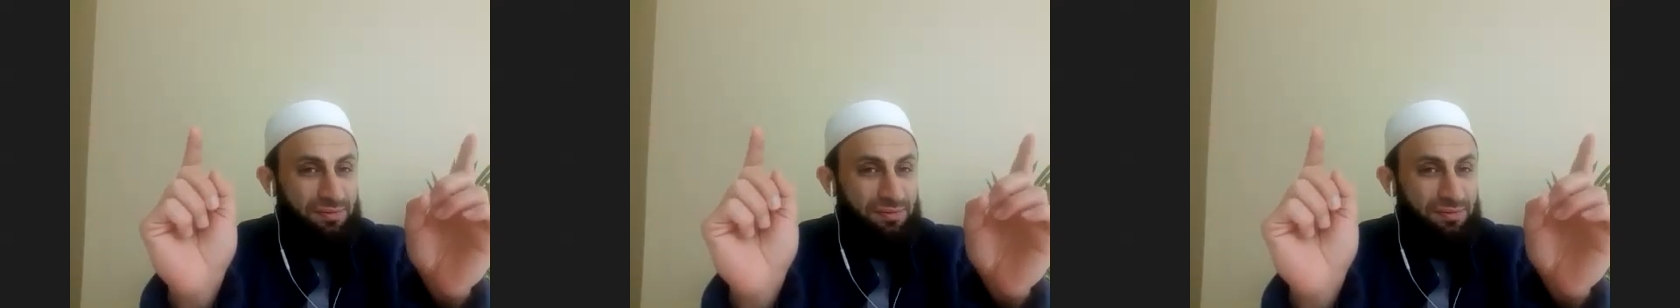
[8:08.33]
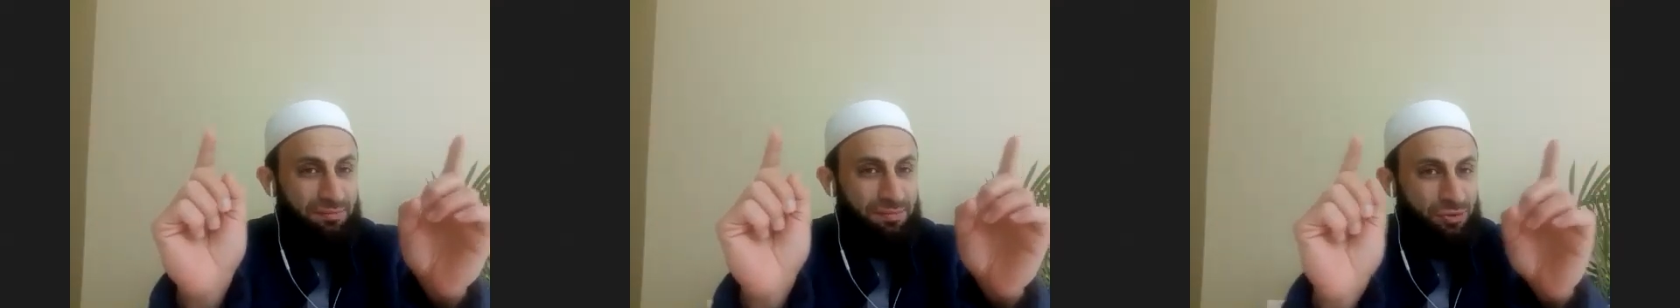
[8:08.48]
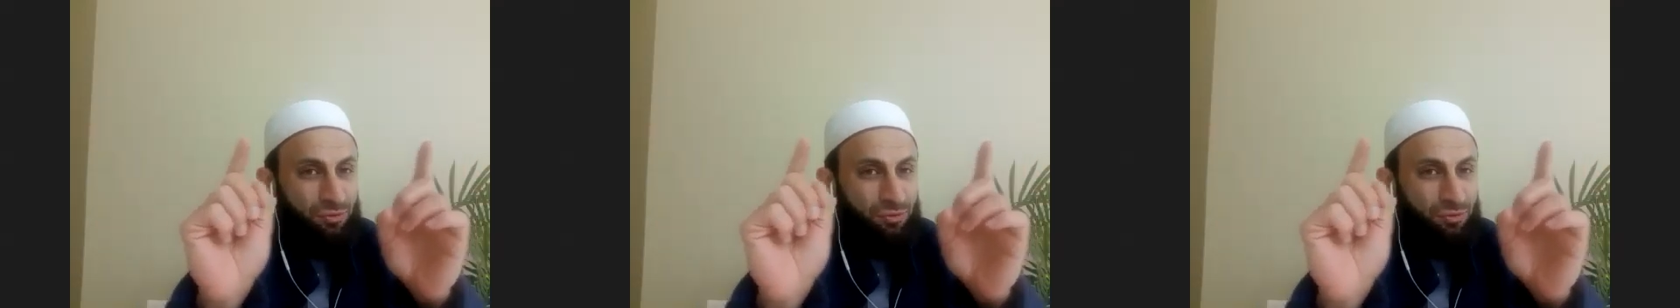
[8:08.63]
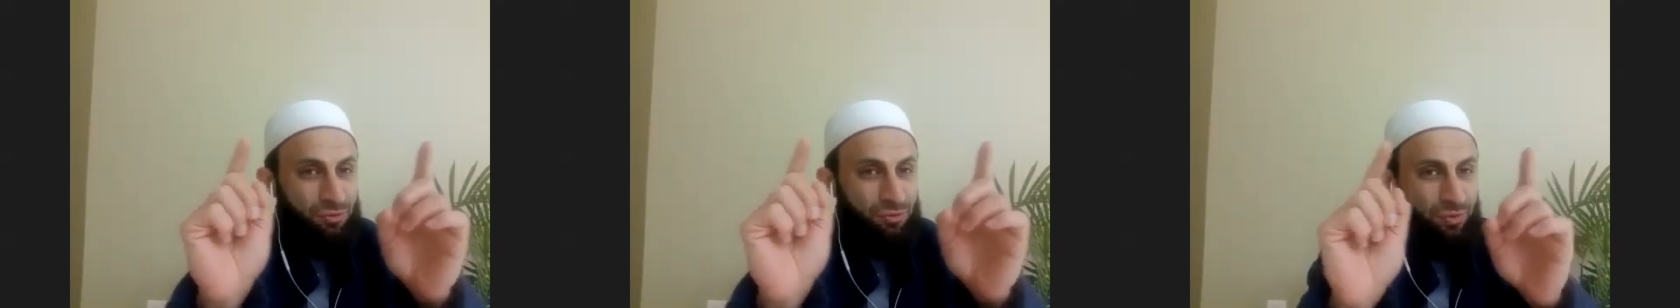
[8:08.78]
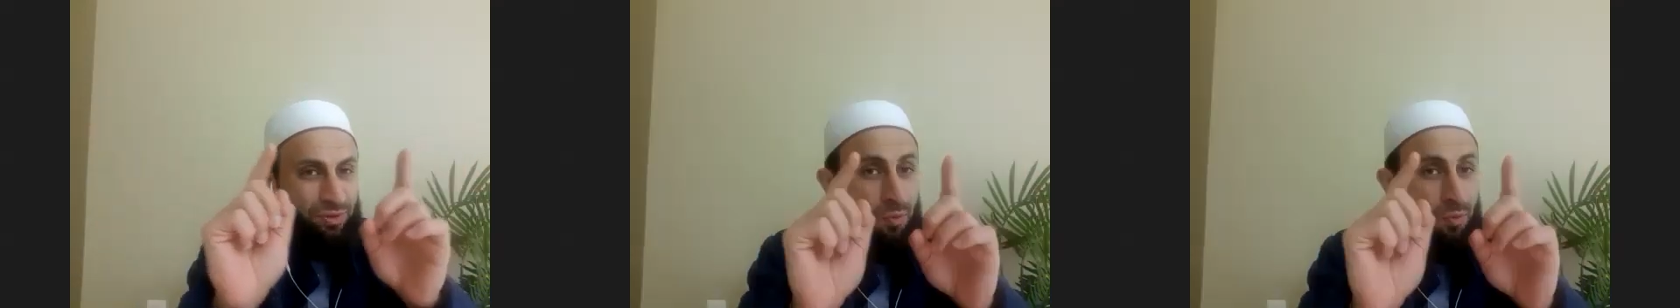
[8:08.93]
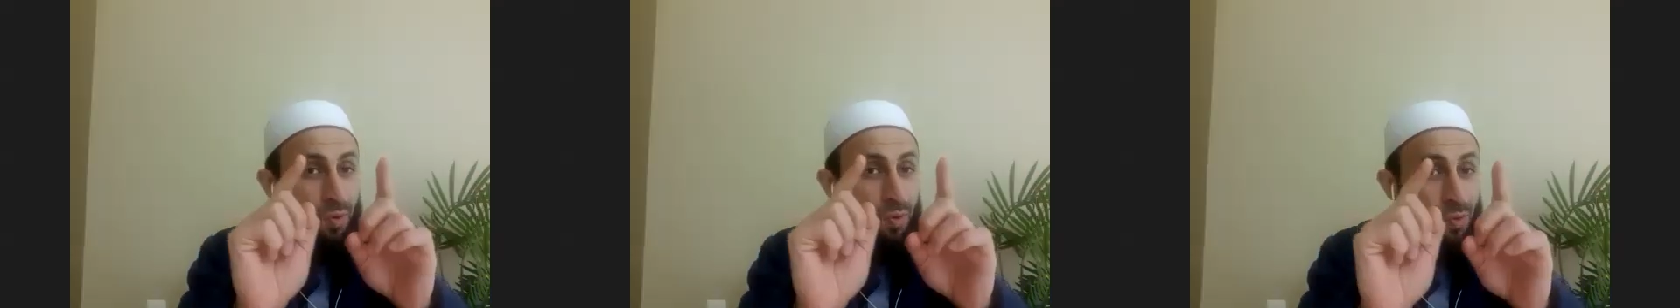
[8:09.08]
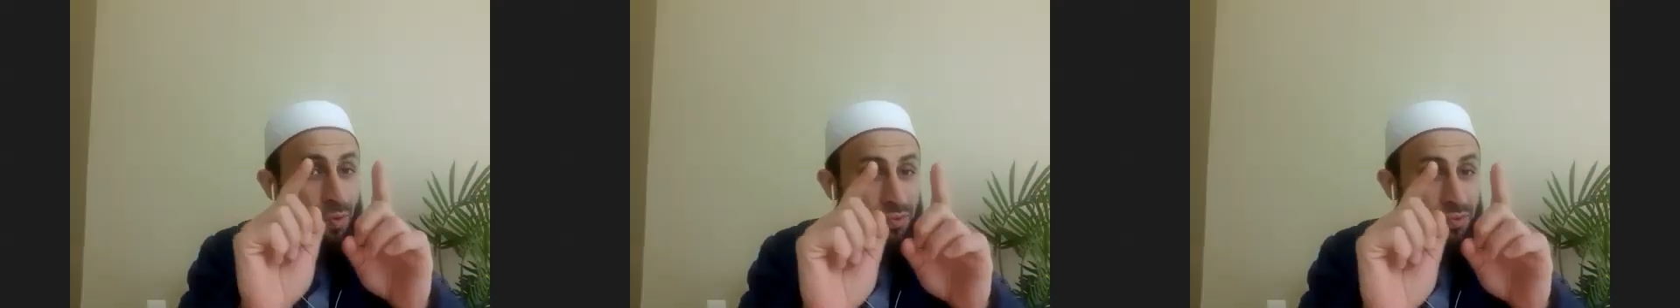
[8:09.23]
between
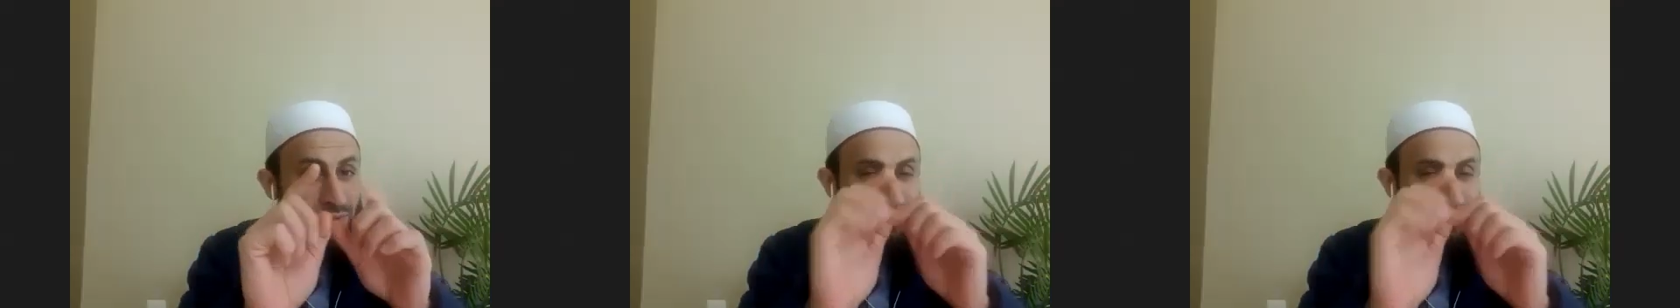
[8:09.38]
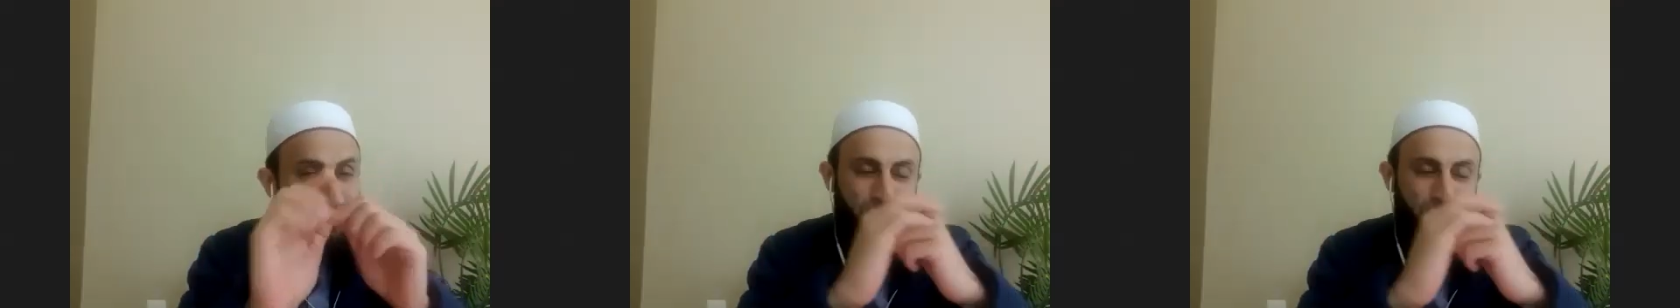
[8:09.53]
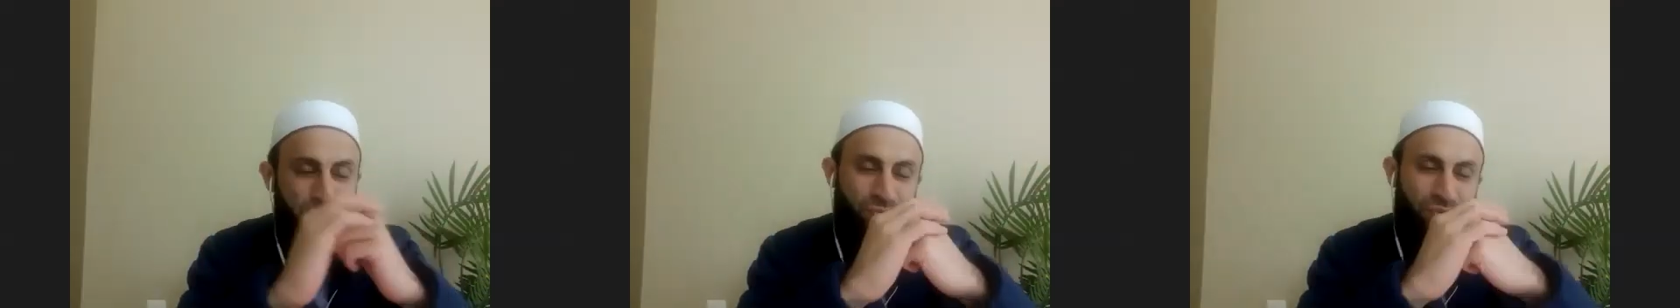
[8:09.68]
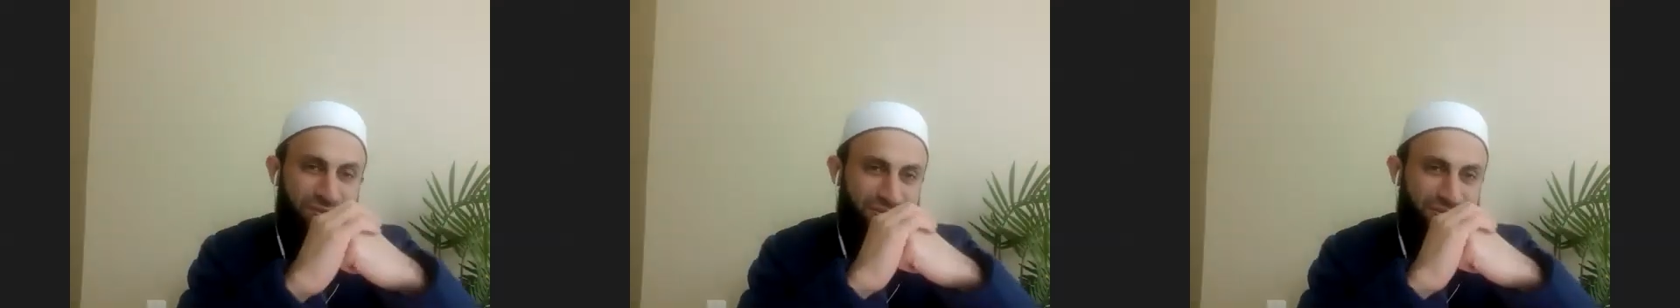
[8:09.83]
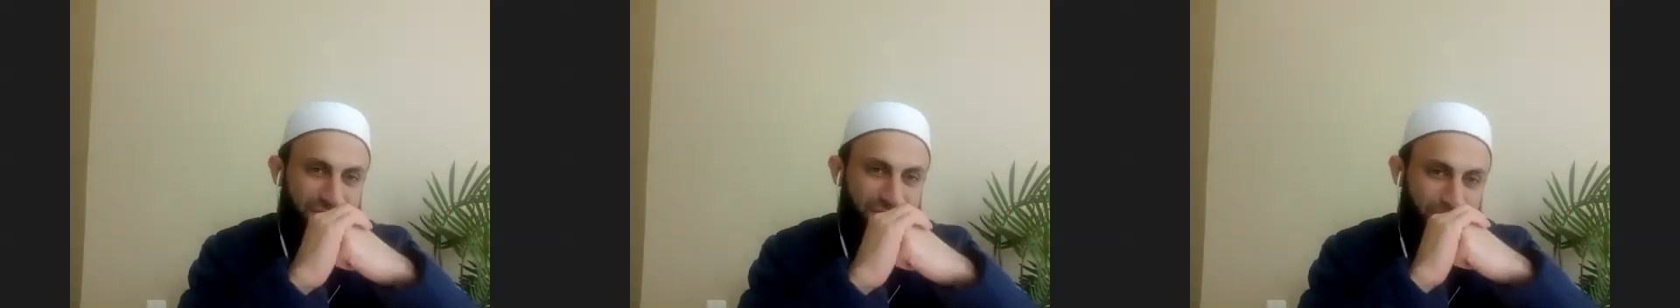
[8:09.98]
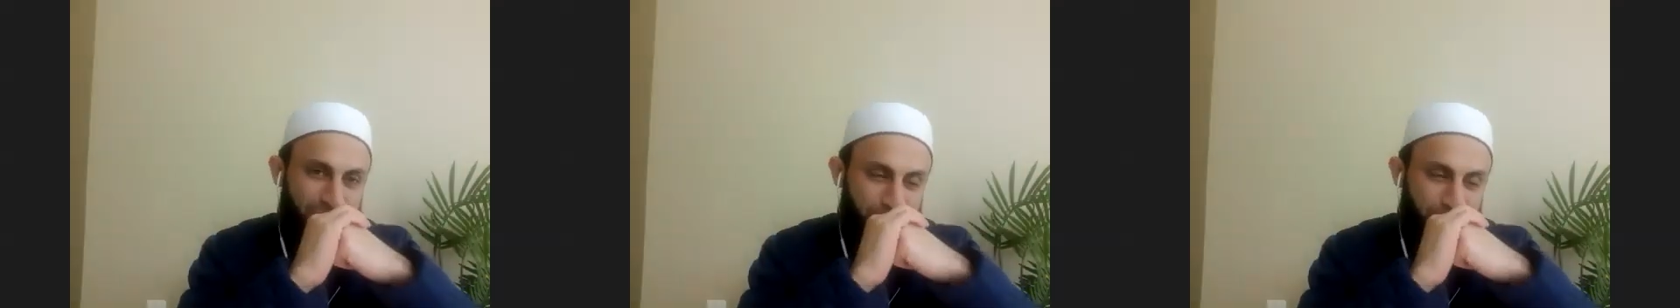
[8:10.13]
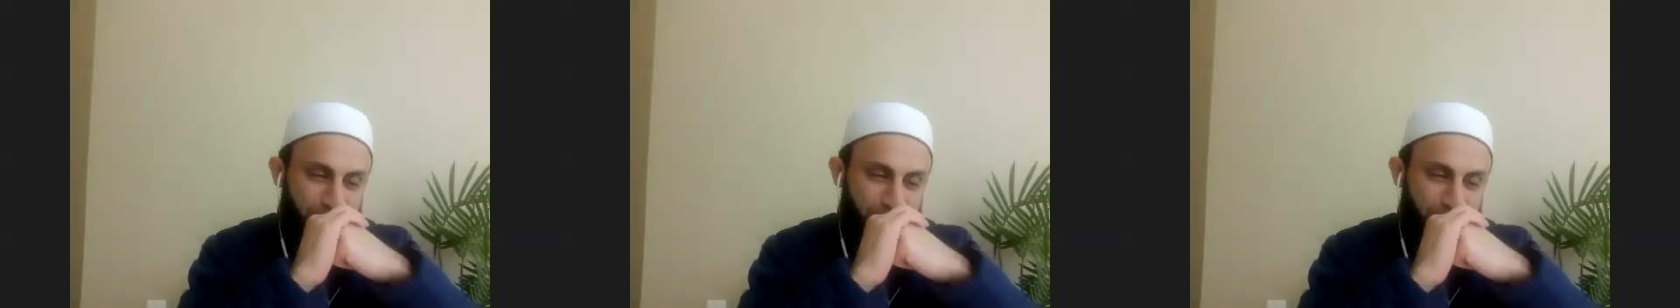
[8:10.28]
both surahs.